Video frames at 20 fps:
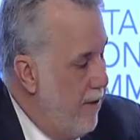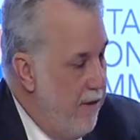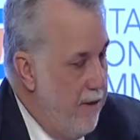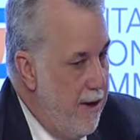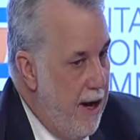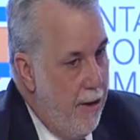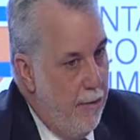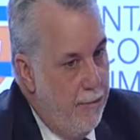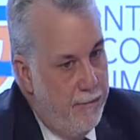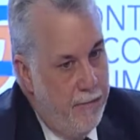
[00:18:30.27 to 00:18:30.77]

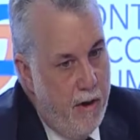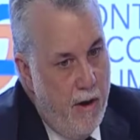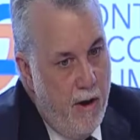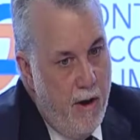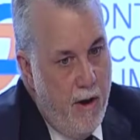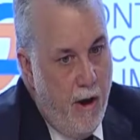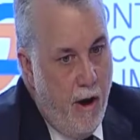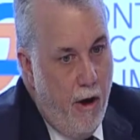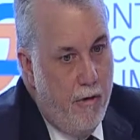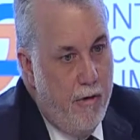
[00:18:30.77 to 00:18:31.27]
Now,
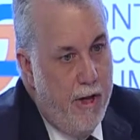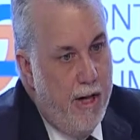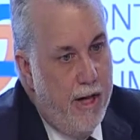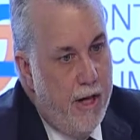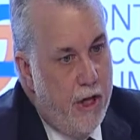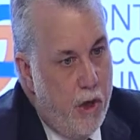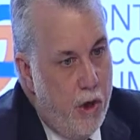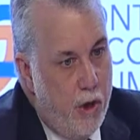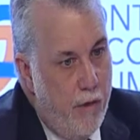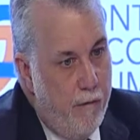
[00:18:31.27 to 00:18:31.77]
on the
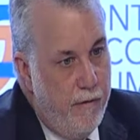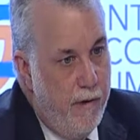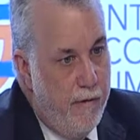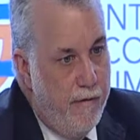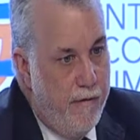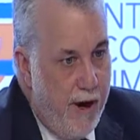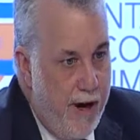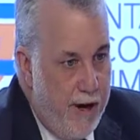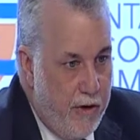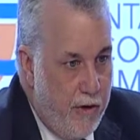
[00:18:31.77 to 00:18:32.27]
issue of
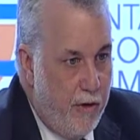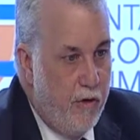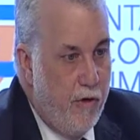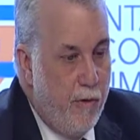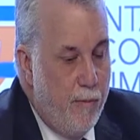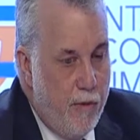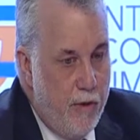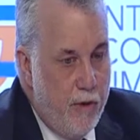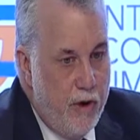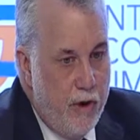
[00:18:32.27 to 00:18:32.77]
defined
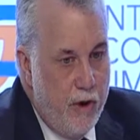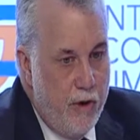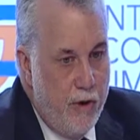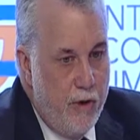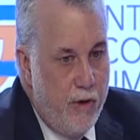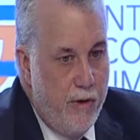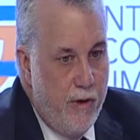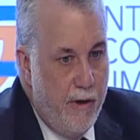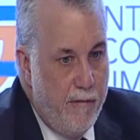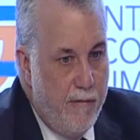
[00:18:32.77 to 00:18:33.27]

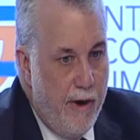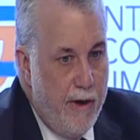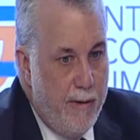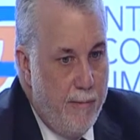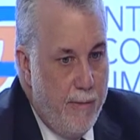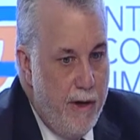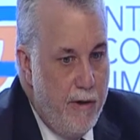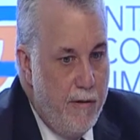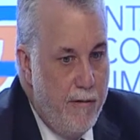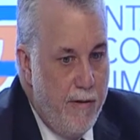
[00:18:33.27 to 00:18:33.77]
contribution or defined
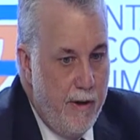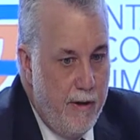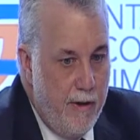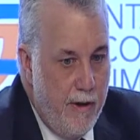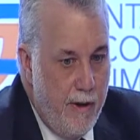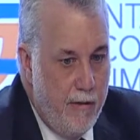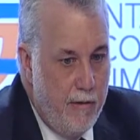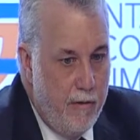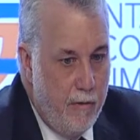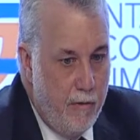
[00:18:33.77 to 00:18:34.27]
benefit,
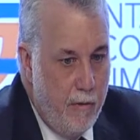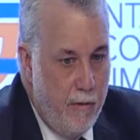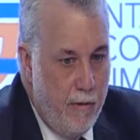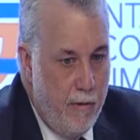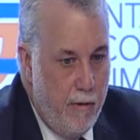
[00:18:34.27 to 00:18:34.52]
it's,